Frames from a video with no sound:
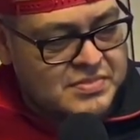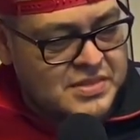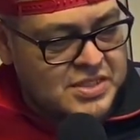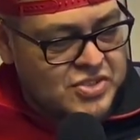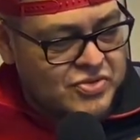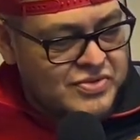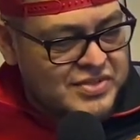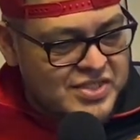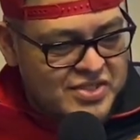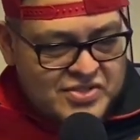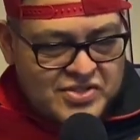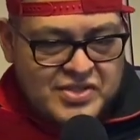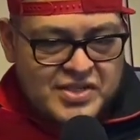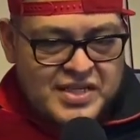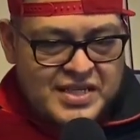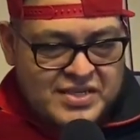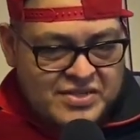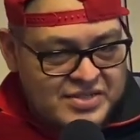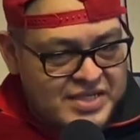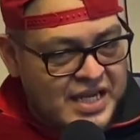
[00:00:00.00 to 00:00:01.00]
he's used to the
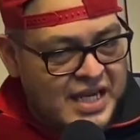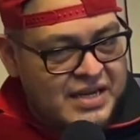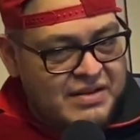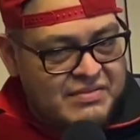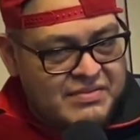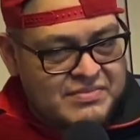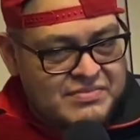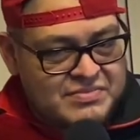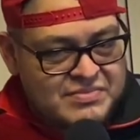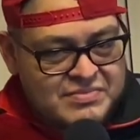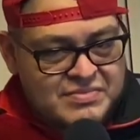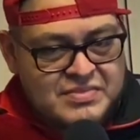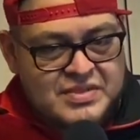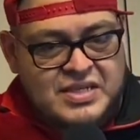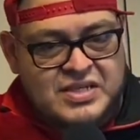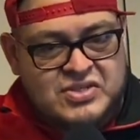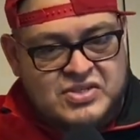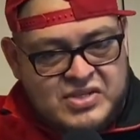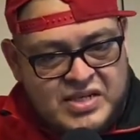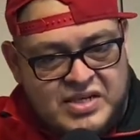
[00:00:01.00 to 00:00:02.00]

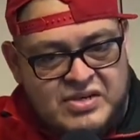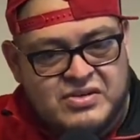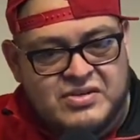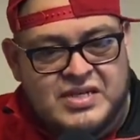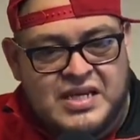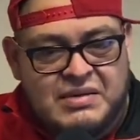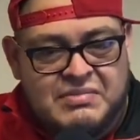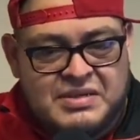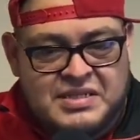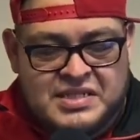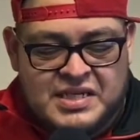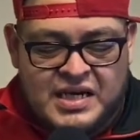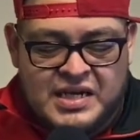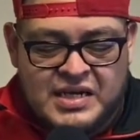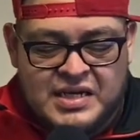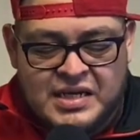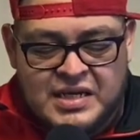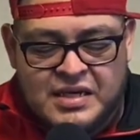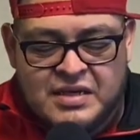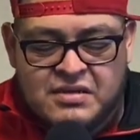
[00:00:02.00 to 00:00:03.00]
entertainment side.
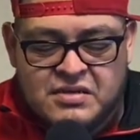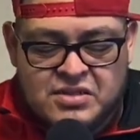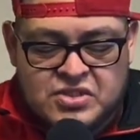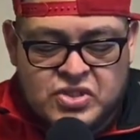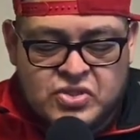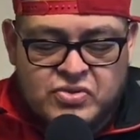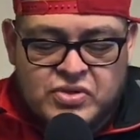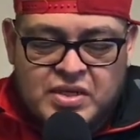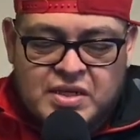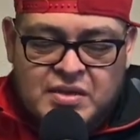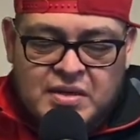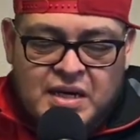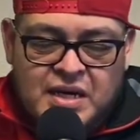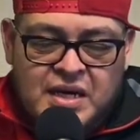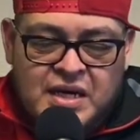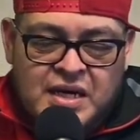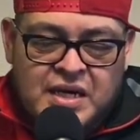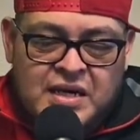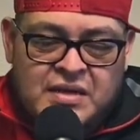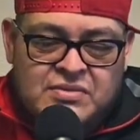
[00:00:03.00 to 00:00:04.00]
So
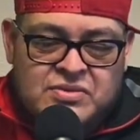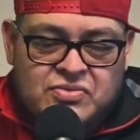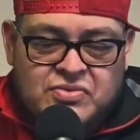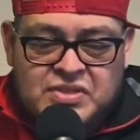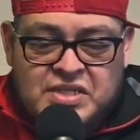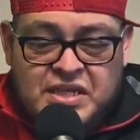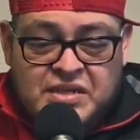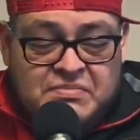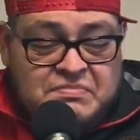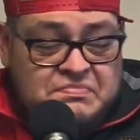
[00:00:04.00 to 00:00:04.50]
we'll see.